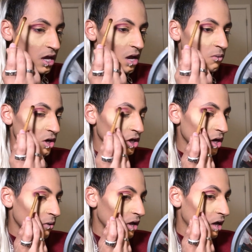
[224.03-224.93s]
And we're going to
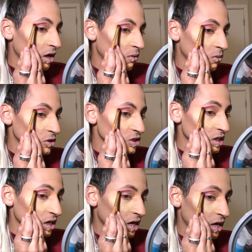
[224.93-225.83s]
go in and we're just
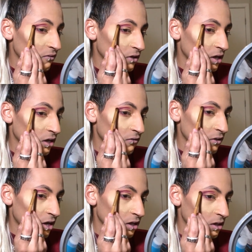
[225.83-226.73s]
going to kind of like give
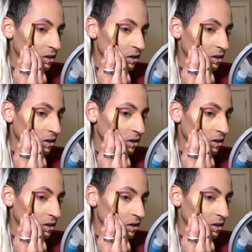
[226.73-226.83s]
that